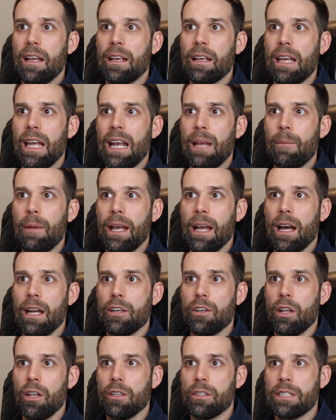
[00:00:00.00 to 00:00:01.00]
can I make
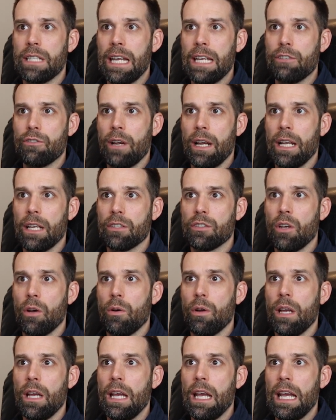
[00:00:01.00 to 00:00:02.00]
$100 day trading?
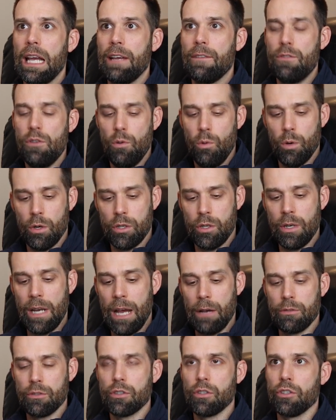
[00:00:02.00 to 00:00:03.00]
So if you were to
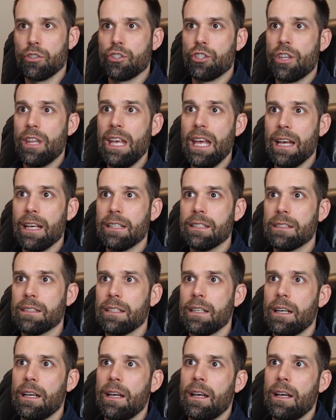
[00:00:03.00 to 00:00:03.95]
now search this,